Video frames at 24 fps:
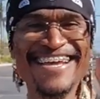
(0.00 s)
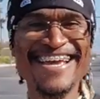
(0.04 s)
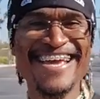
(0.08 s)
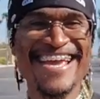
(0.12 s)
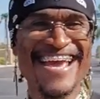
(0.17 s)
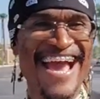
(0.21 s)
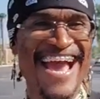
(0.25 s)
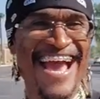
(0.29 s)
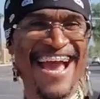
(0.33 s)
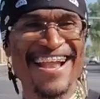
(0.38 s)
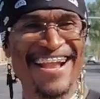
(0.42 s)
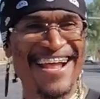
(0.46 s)

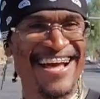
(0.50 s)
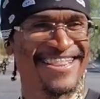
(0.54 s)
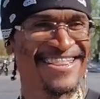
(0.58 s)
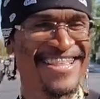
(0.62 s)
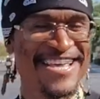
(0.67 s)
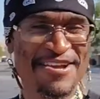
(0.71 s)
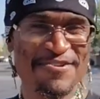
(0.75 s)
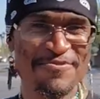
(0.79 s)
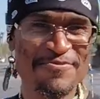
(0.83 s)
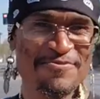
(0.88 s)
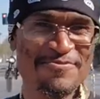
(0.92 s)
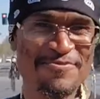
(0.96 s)
he had I
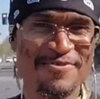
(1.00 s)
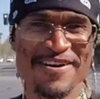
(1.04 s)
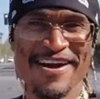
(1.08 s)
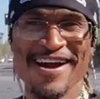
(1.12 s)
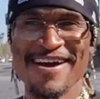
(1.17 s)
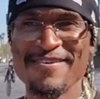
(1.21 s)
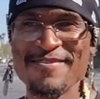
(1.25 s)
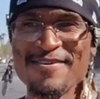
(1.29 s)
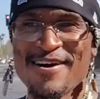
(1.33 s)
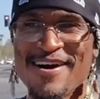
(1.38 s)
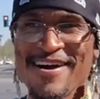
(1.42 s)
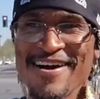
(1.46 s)
think
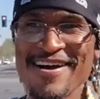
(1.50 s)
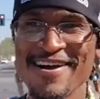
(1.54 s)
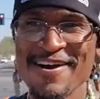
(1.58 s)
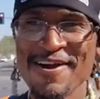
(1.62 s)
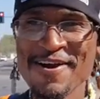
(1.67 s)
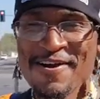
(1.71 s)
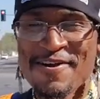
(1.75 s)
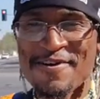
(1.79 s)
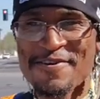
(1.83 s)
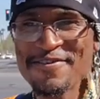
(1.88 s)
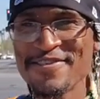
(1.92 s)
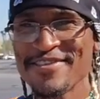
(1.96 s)
uh, uh,
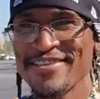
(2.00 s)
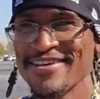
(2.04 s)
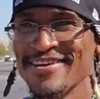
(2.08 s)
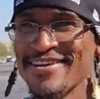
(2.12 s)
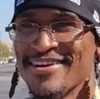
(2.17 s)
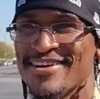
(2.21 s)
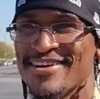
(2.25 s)
Earth.